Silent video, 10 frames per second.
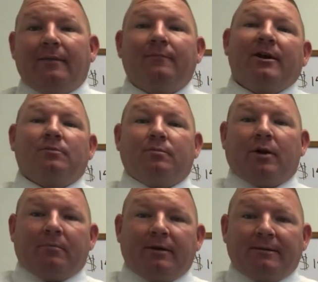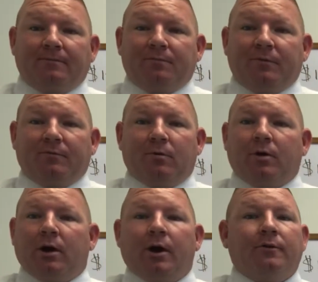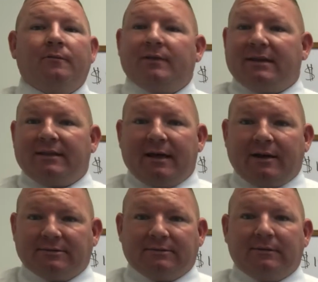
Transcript: investment property for $150,000.